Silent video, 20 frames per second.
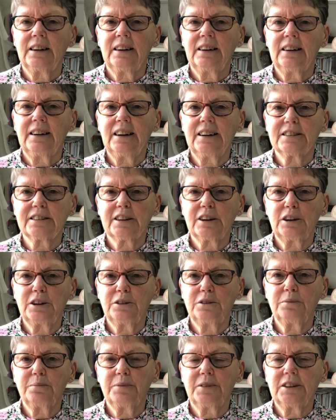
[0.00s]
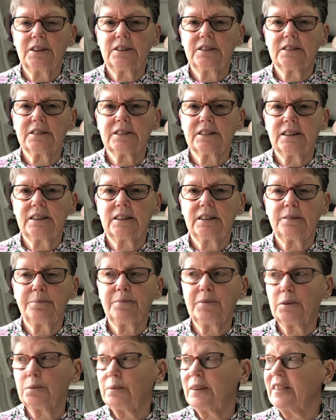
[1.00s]
let's hope that
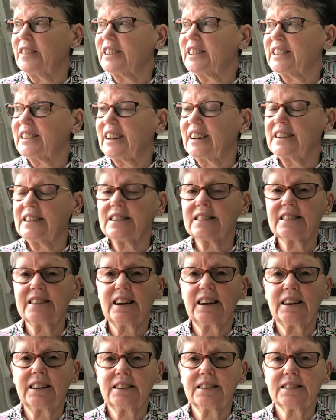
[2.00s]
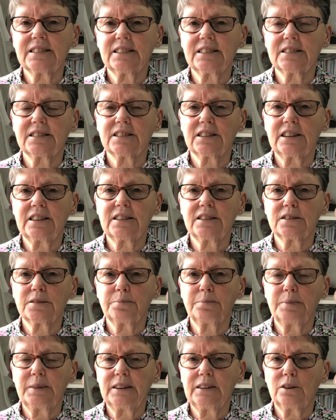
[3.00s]
the weather stays nice. It's
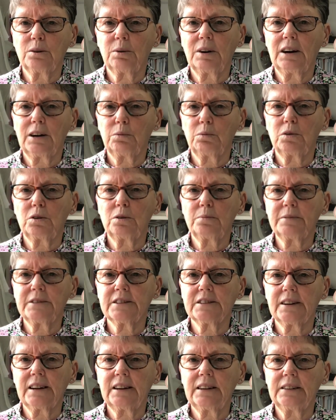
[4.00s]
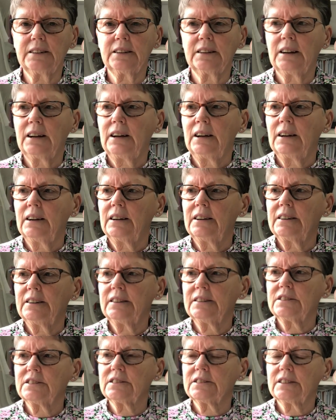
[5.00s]
been quite warm today.
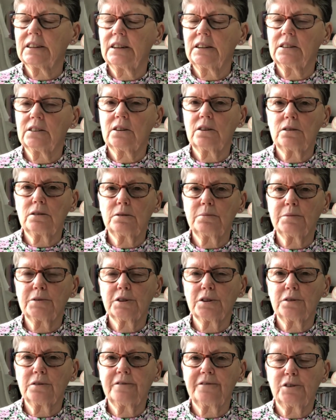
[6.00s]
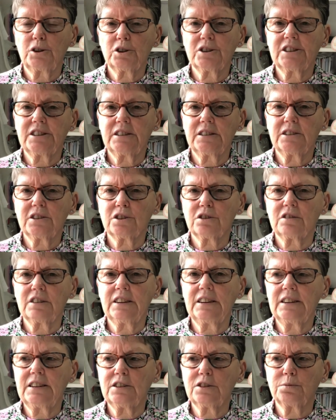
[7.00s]
It's got up to 14
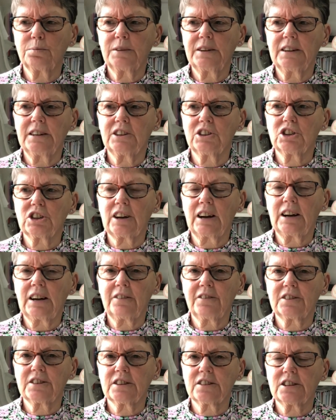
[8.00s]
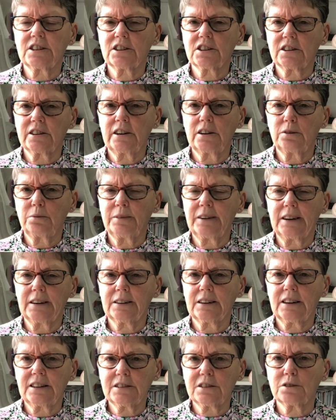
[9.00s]
degrees, which after the snow we
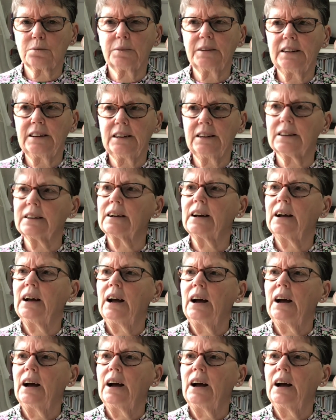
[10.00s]
had last week